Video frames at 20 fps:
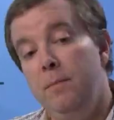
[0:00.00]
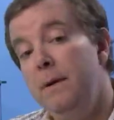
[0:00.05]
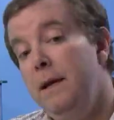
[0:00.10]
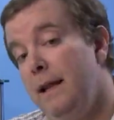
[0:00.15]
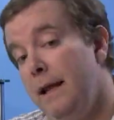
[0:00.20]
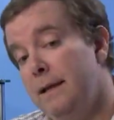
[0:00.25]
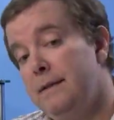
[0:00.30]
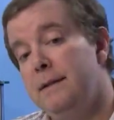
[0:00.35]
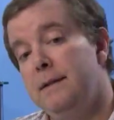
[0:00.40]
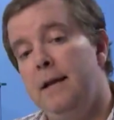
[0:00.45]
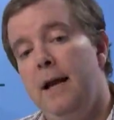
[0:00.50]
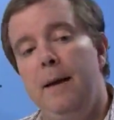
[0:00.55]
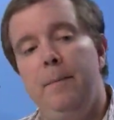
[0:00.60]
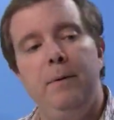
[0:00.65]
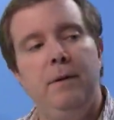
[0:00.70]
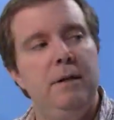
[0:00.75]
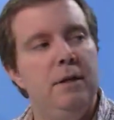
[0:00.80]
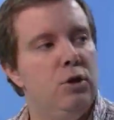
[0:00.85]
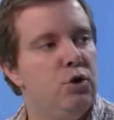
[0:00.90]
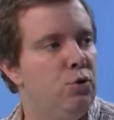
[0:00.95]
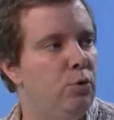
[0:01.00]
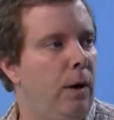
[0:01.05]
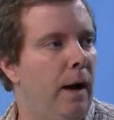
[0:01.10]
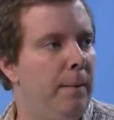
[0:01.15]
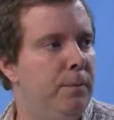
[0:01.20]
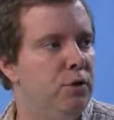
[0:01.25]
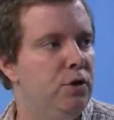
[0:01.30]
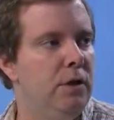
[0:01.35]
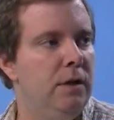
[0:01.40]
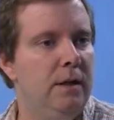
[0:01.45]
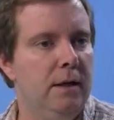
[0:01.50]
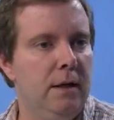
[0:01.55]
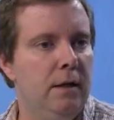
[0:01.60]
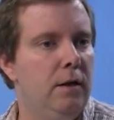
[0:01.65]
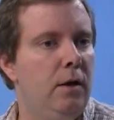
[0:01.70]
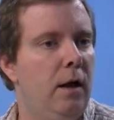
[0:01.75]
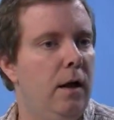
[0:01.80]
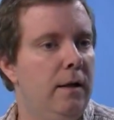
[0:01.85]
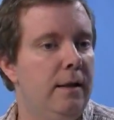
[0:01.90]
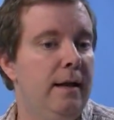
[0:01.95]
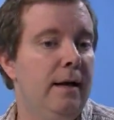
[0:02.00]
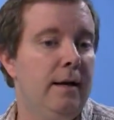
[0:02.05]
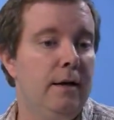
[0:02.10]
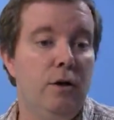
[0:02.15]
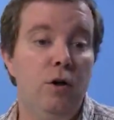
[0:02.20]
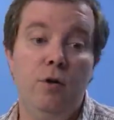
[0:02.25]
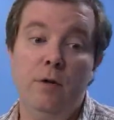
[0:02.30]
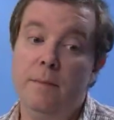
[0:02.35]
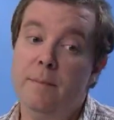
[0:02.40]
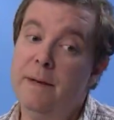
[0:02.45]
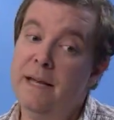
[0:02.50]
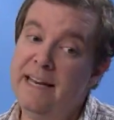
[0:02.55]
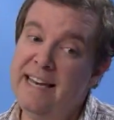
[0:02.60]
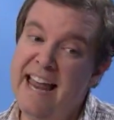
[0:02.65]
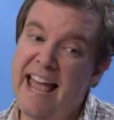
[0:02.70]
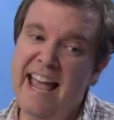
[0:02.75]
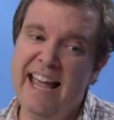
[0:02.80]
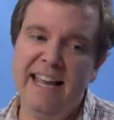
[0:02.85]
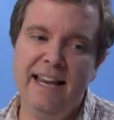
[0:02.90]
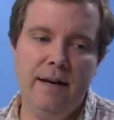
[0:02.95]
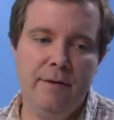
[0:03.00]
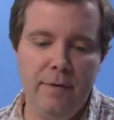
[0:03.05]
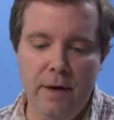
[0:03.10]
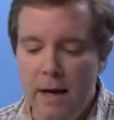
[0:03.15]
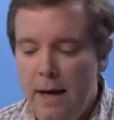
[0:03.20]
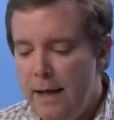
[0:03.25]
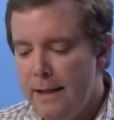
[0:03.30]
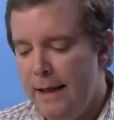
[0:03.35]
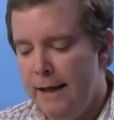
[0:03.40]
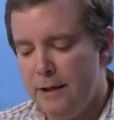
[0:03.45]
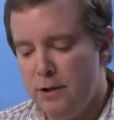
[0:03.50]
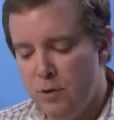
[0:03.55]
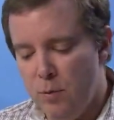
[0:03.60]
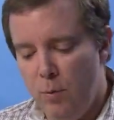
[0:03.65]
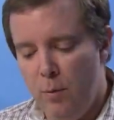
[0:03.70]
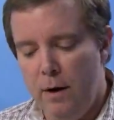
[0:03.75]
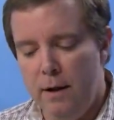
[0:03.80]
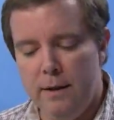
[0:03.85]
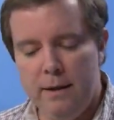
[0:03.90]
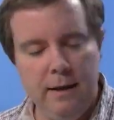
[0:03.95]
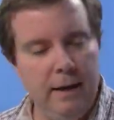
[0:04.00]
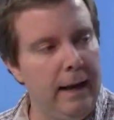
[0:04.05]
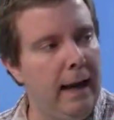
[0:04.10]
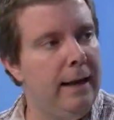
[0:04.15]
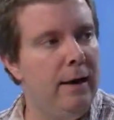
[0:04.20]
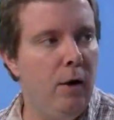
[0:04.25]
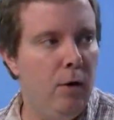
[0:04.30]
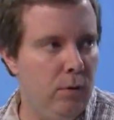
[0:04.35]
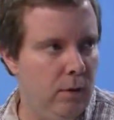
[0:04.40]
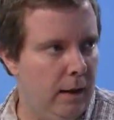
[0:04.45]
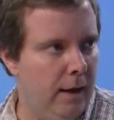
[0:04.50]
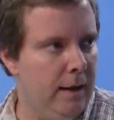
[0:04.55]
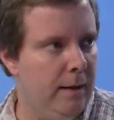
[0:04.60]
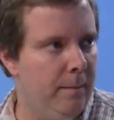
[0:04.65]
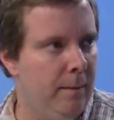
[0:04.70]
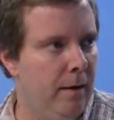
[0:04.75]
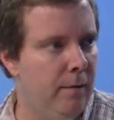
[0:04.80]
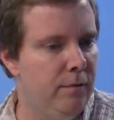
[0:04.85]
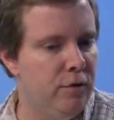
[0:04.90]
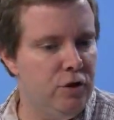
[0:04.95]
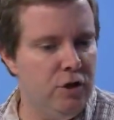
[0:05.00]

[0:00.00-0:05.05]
to me, that's a type of disruption that can only be a negative. That's the one thing I don't like about